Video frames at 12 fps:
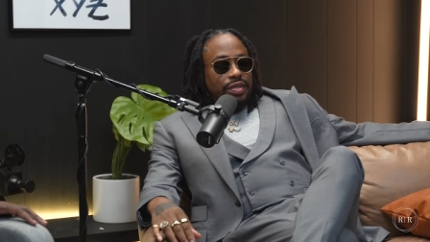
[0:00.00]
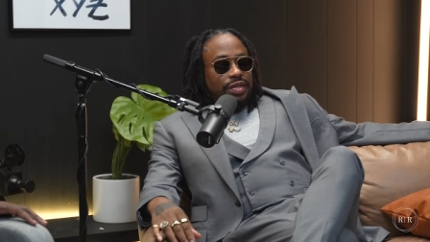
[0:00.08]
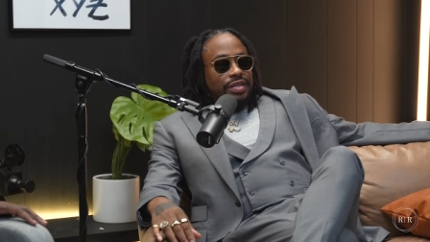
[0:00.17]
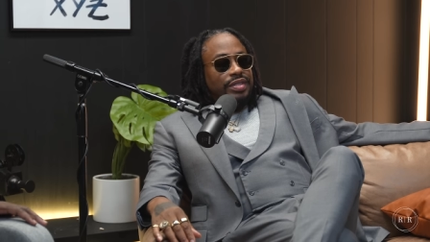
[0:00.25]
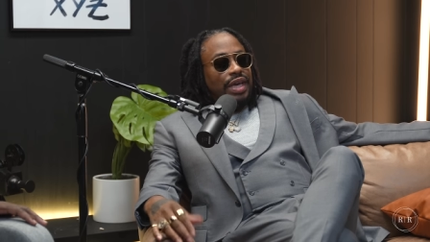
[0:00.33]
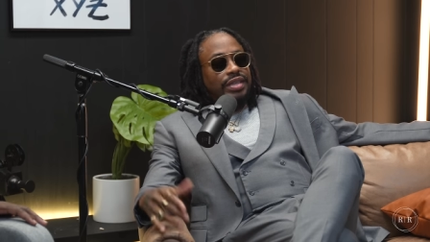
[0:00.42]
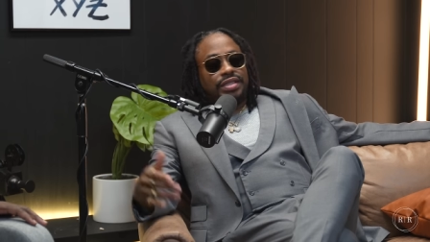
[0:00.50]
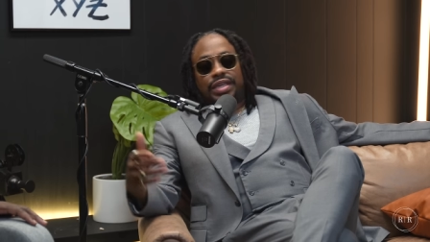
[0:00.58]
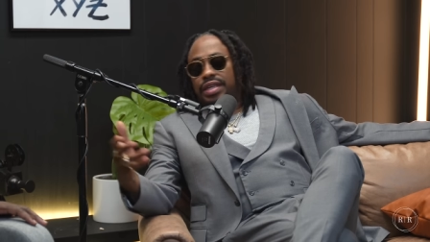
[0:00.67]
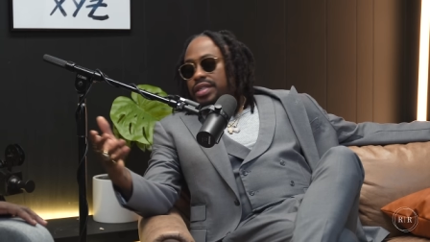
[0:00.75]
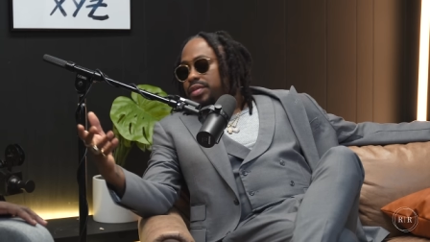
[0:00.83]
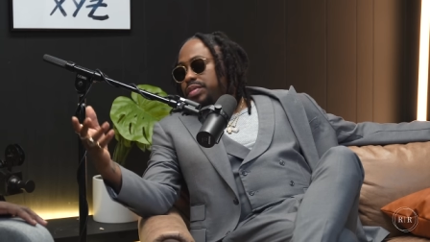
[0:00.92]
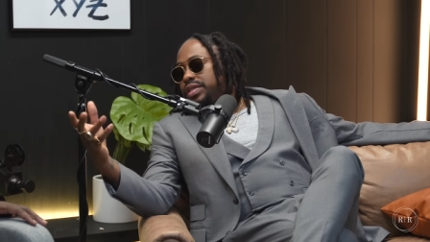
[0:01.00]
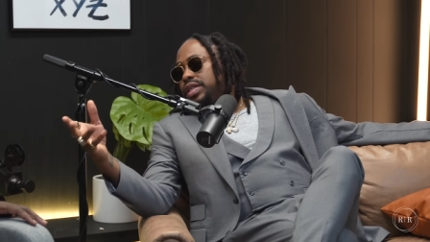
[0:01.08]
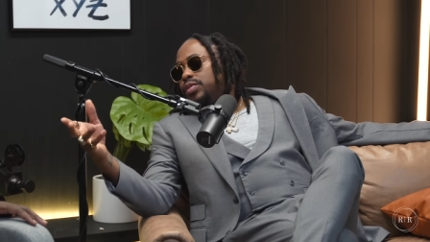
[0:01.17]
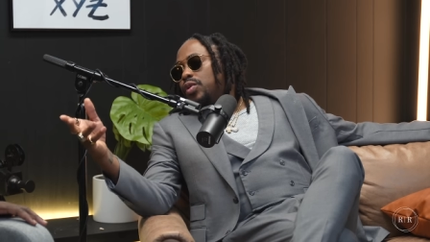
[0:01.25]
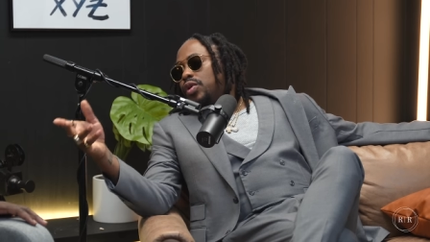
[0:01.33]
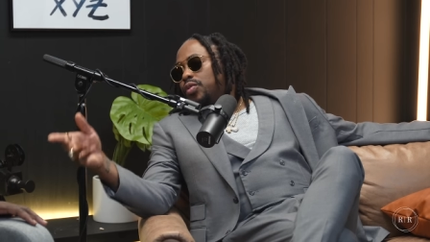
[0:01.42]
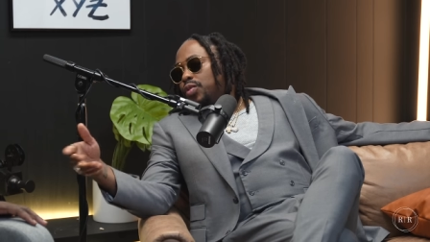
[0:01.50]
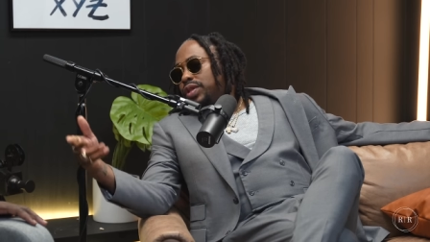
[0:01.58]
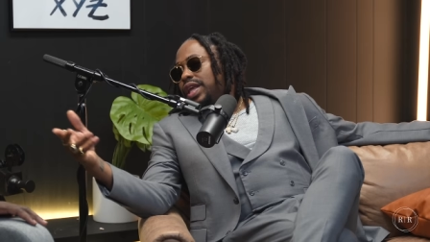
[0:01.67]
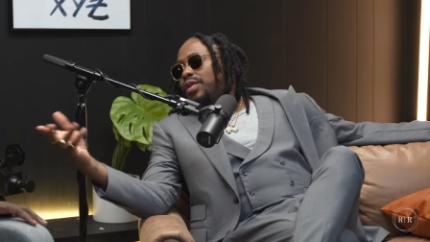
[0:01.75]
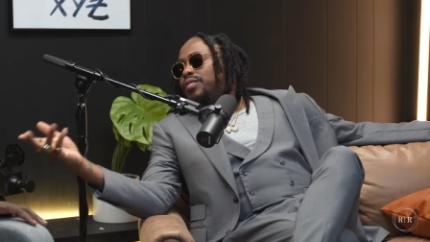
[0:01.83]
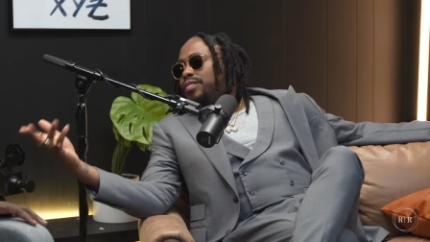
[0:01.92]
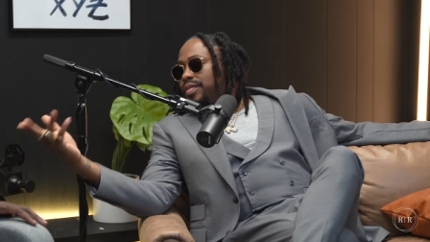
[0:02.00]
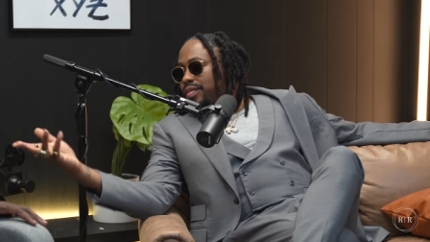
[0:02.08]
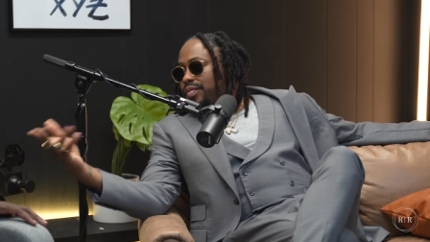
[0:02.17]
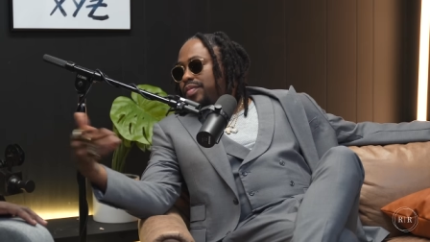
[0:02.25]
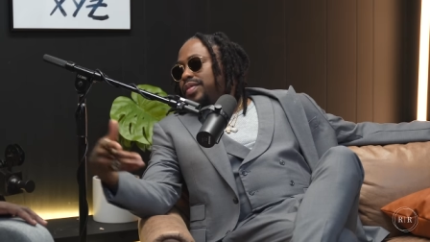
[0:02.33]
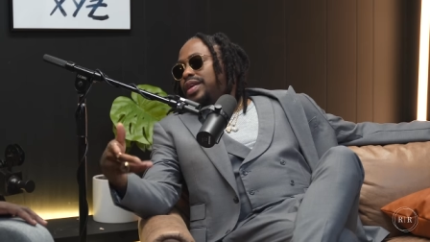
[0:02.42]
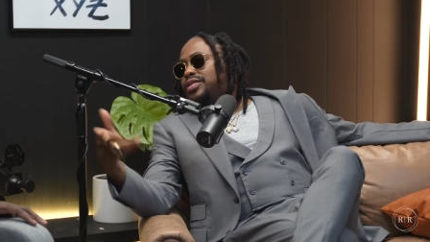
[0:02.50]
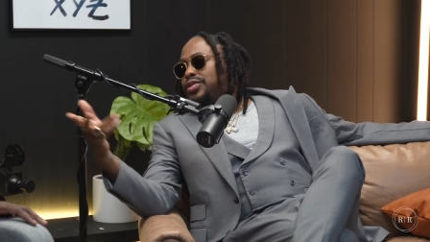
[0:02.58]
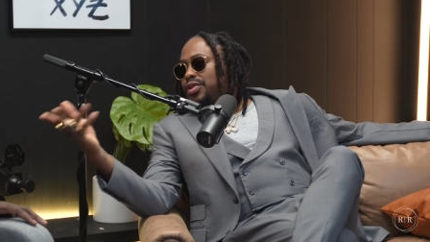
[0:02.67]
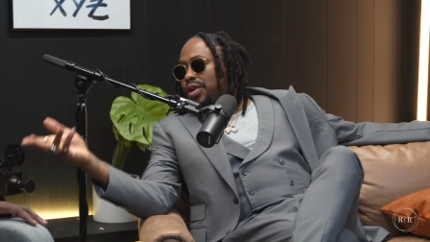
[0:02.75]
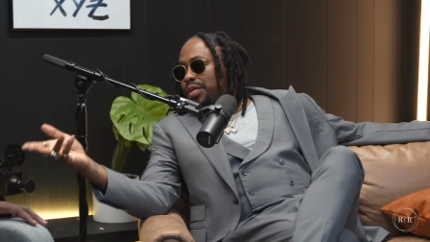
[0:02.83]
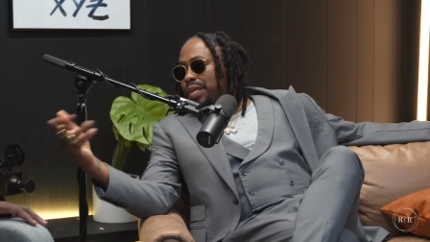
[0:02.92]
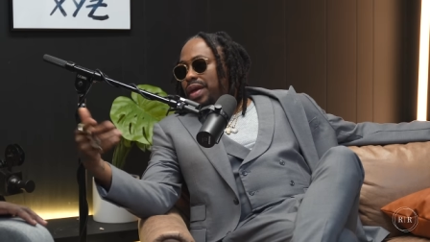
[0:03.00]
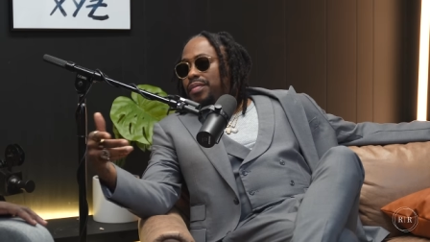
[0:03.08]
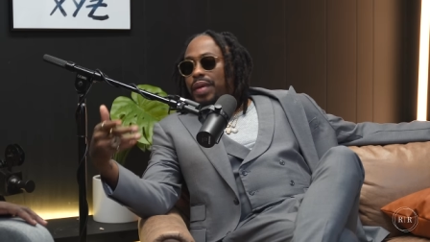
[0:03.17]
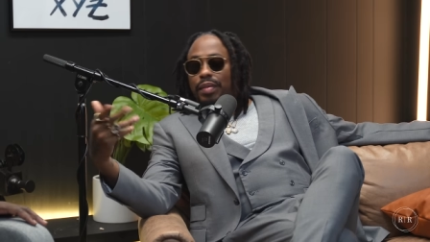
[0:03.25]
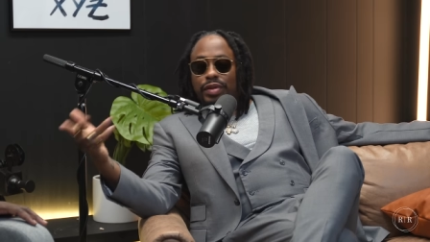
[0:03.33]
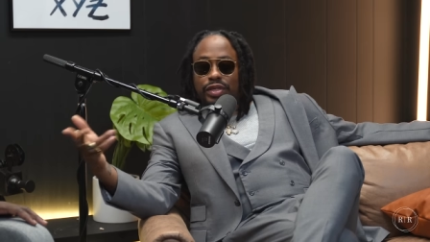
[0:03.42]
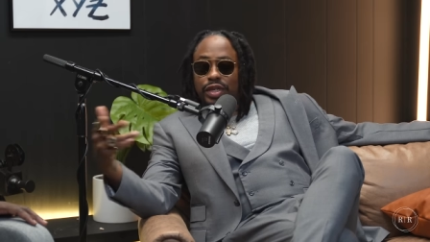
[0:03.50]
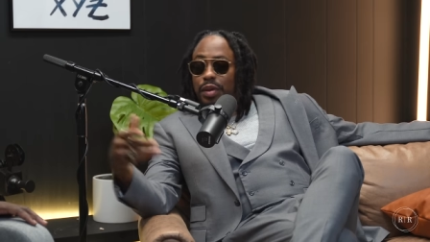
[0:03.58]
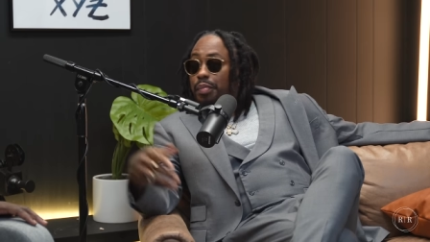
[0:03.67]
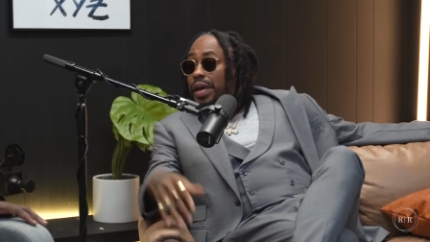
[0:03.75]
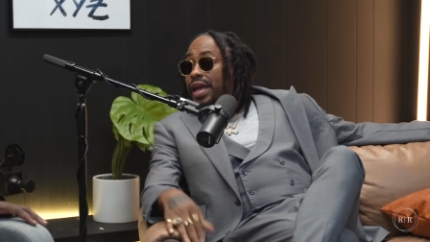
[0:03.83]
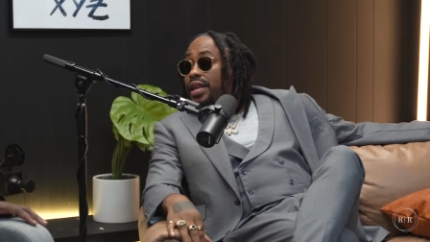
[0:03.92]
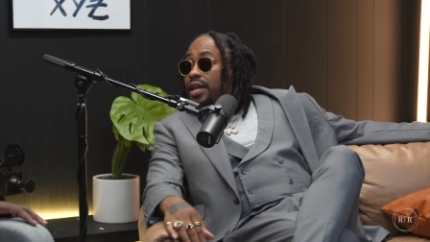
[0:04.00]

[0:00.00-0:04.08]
sex and intimacy weren't what they necessarily should have been.